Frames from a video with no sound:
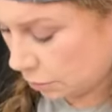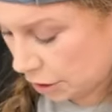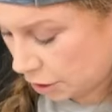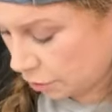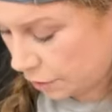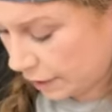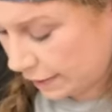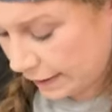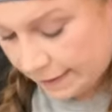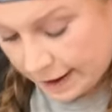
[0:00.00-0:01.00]
I don't know that I
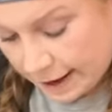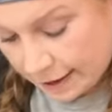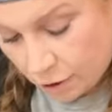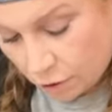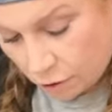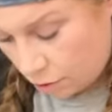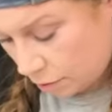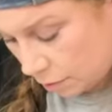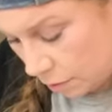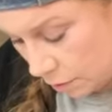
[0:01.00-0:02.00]
like that at all.